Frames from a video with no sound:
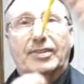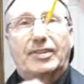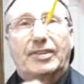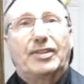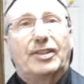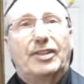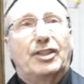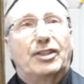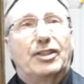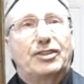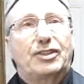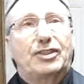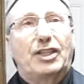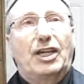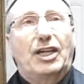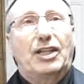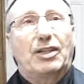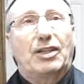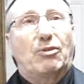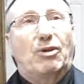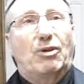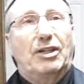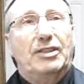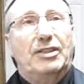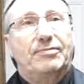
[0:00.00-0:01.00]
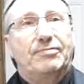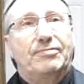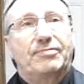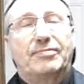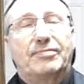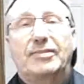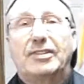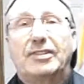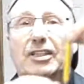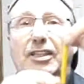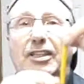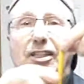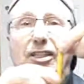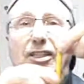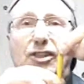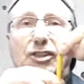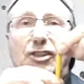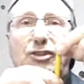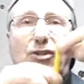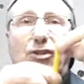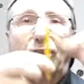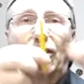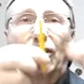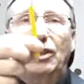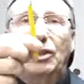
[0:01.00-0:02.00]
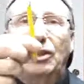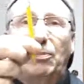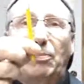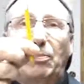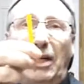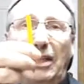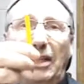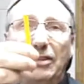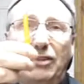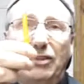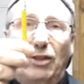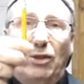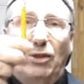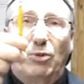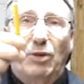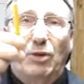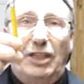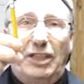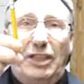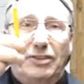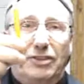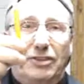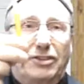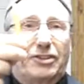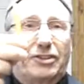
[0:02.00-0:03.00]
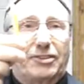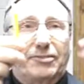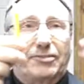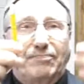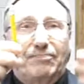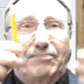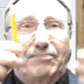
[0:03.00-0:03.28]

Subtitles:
There's the other one. Shortest pencil wins.